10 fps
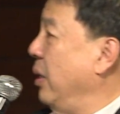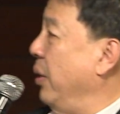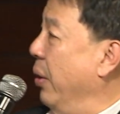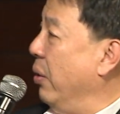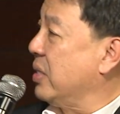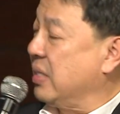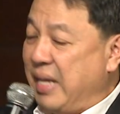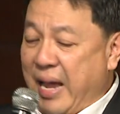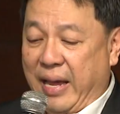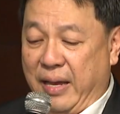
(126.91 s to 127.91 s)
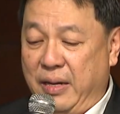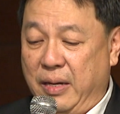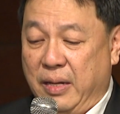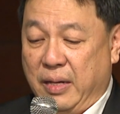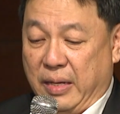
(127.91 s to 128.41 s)
nor stand
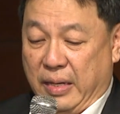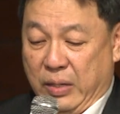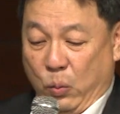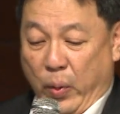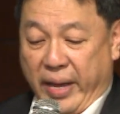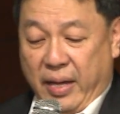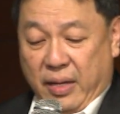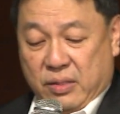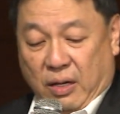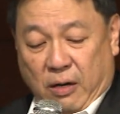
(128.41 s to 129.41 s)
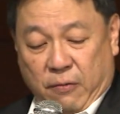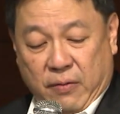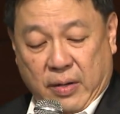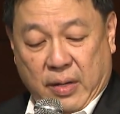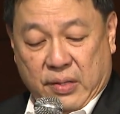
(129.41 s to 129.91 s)
in the ways of
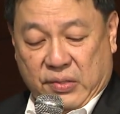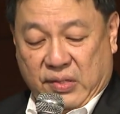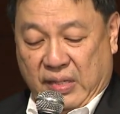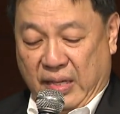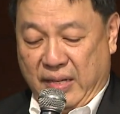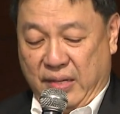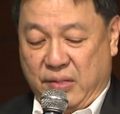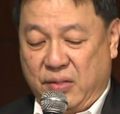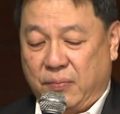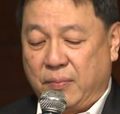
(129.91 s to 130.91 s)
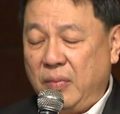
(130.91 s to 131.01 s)
sinners.